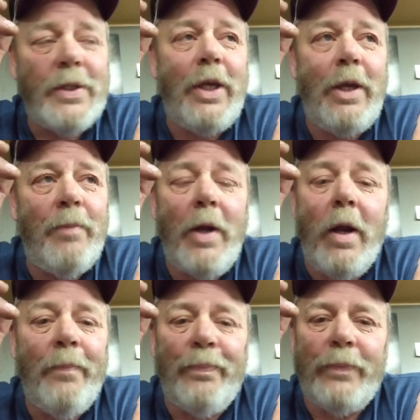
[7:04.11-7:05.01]
scheme
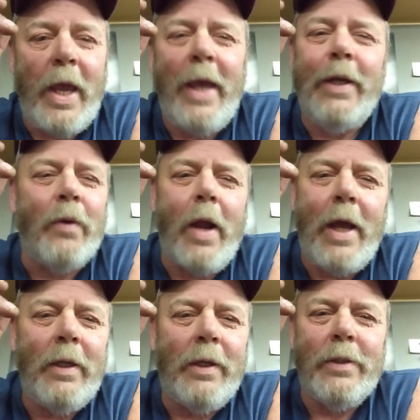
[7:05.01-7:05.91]
there,
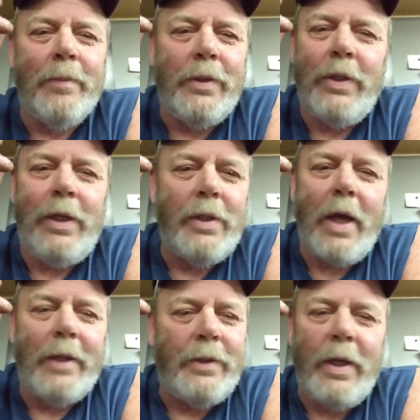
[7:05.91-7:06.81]
$8,000 because the machine's
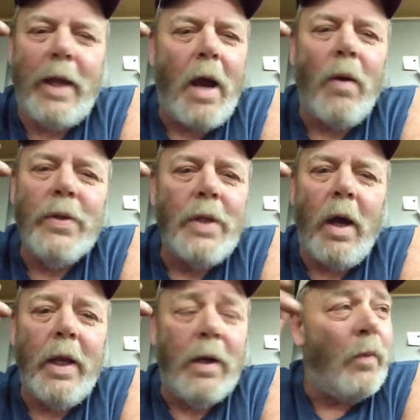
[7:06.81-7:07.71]
got 10 hours
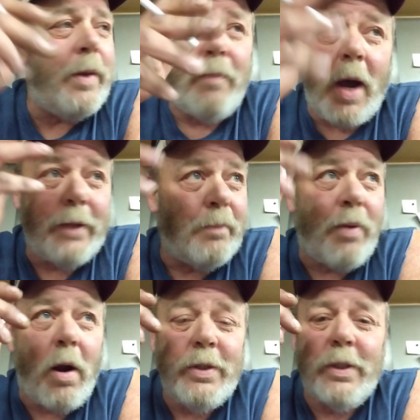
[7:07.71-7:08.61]
on it, and we bought the
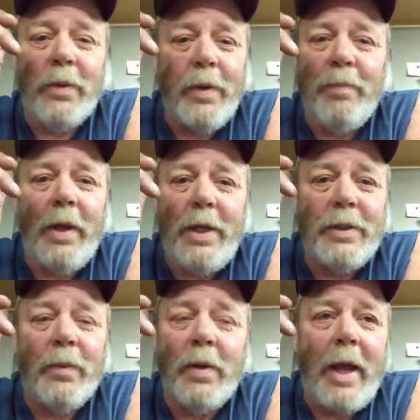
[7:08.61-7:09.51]
parts to replace
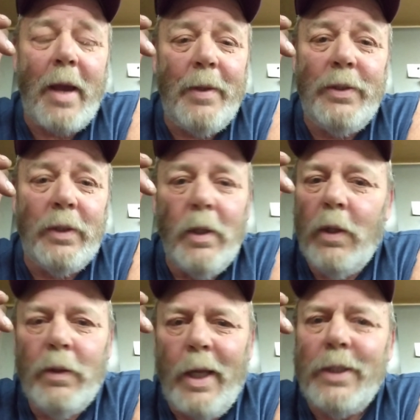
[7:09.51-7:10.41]
that were damaged.
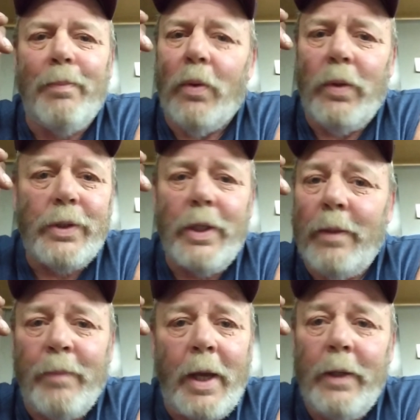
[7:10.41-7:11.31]
That's
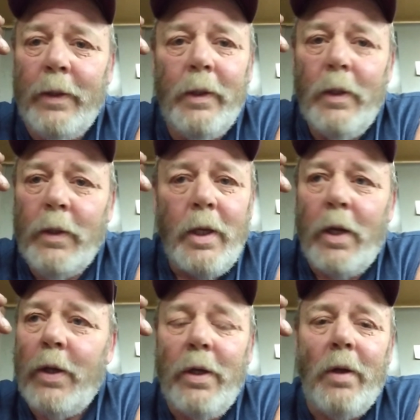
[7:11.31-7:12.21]
bullshit, man.
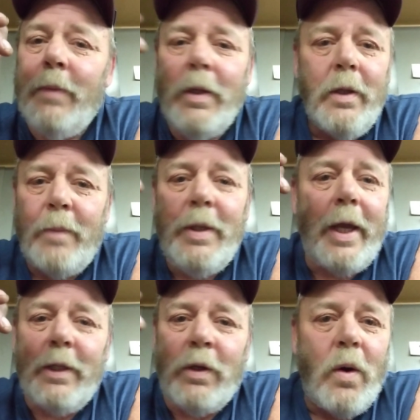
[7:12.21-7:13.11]
That'd be
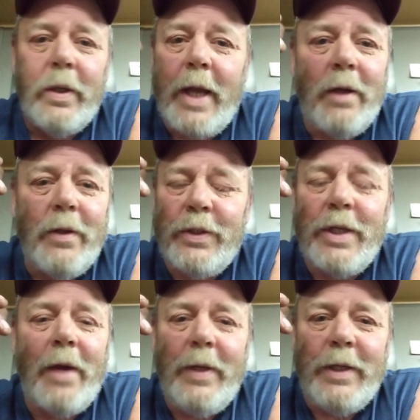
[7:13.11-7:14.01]
like going down to the
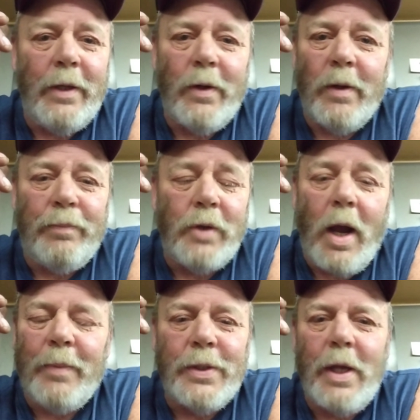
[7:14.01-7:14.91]
Chevy dealer and
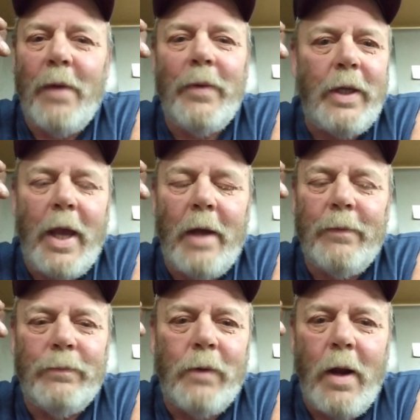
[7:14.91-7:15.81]
dropping
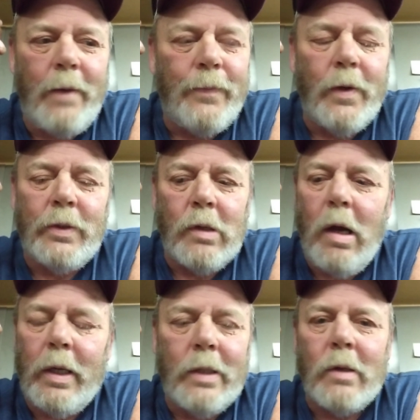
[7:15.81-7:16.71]
$70,000 for a
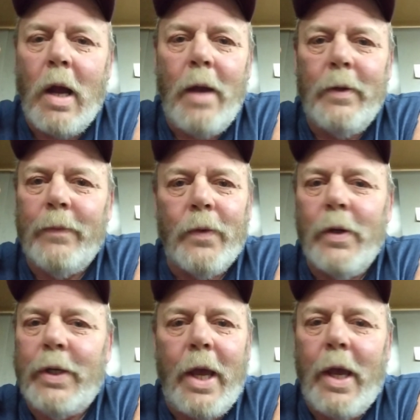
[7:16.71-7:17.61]
truck and driving it for
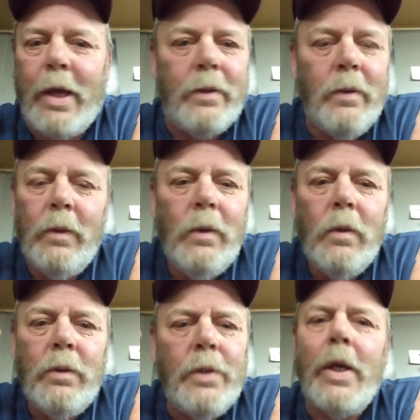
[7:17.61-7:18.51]
a day and
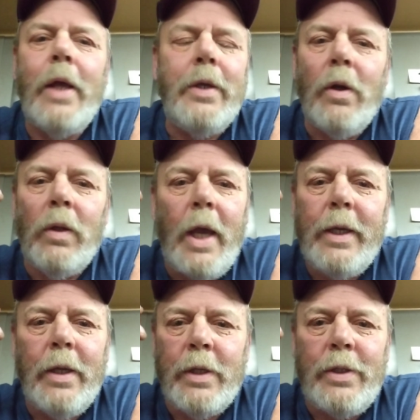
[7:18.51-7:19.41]
decide you don't
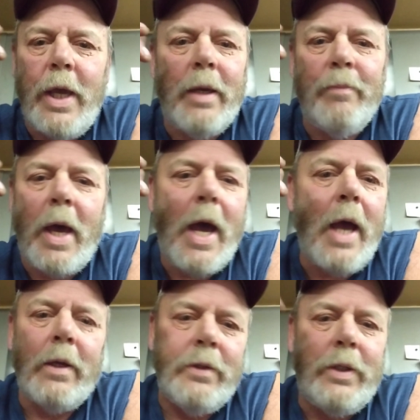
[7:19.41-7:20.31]
like it and you take it
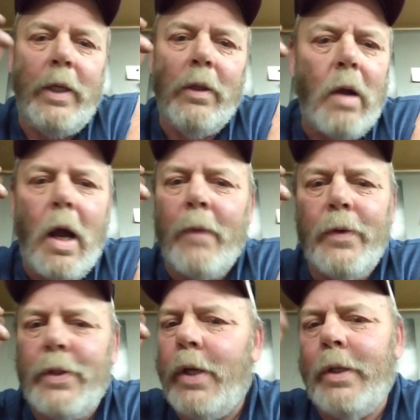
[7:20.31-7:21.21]
back and the dealer
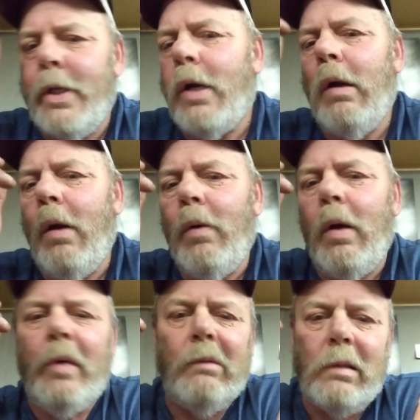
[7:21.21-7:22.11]
offers you, we
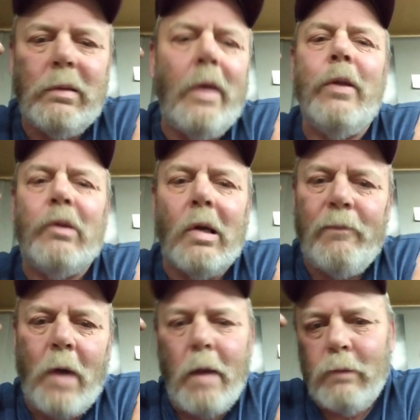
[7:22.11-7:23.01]
won't give you
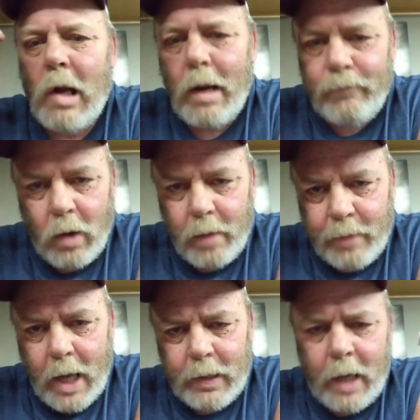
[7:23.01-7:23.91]
$35,000 for it
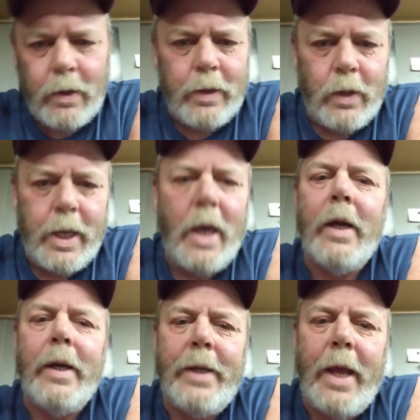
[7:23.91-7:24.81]
back. I know you only had
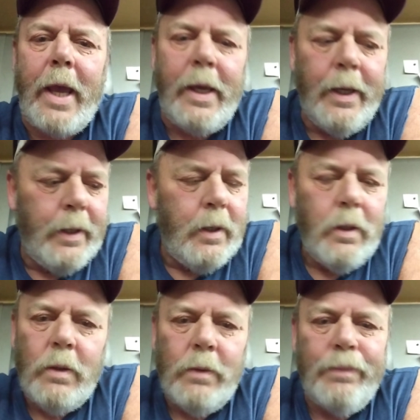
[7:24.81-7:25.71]
it a day.
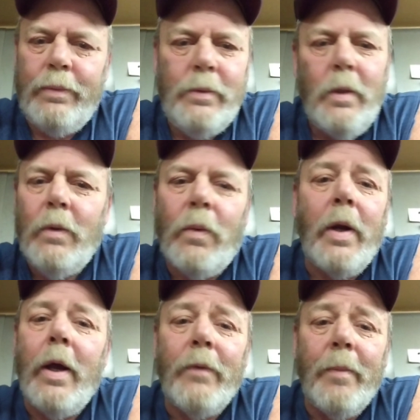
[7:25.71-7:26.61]

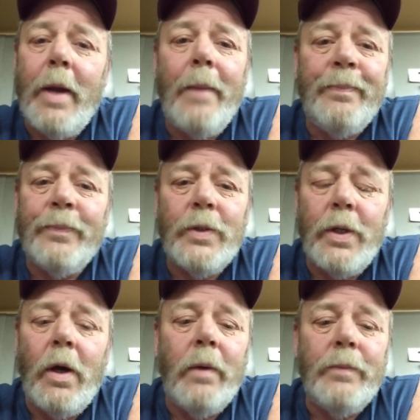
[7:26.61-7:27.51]
Whatever, man.
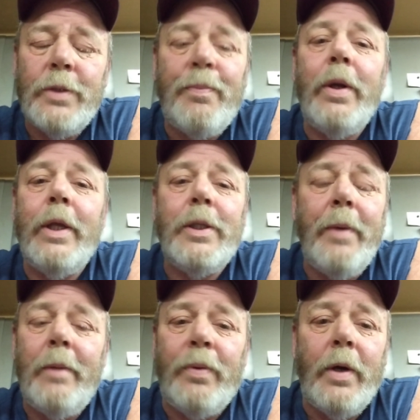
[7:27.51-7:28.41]
So just putting in some
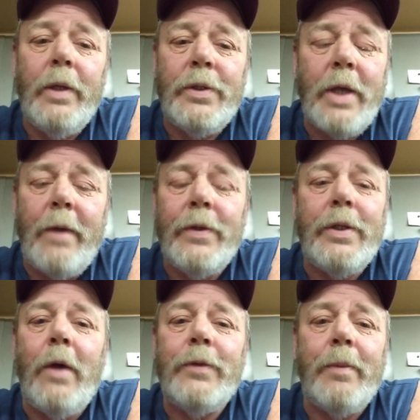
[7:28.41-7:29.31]
input, save
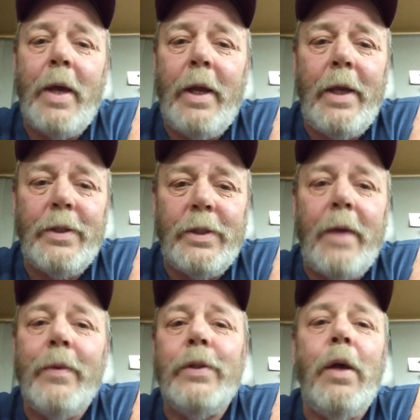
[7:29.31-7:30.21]
yourself some headaches,
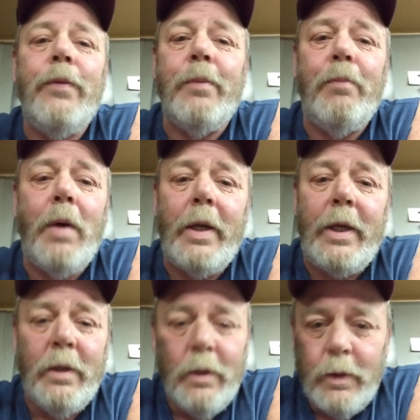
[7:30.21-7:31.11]
save yourself some
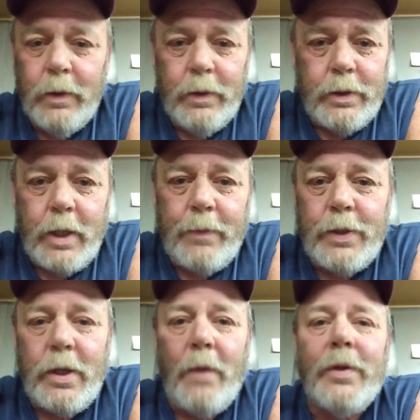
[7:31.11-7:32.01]
money, save
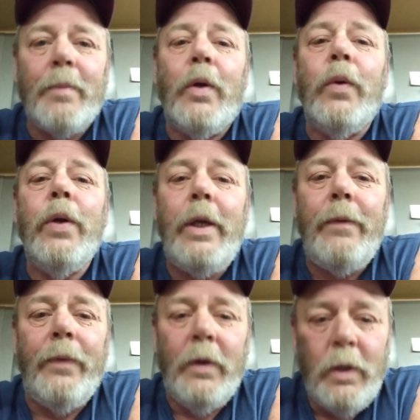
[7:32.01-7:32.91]
yourself some
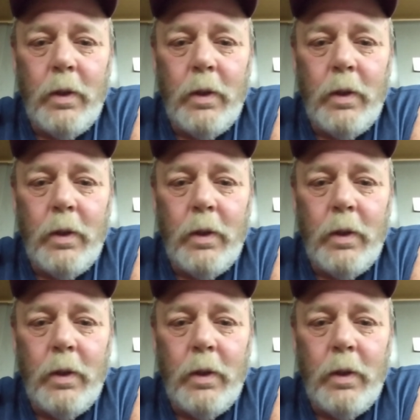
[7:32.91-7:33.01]
grief.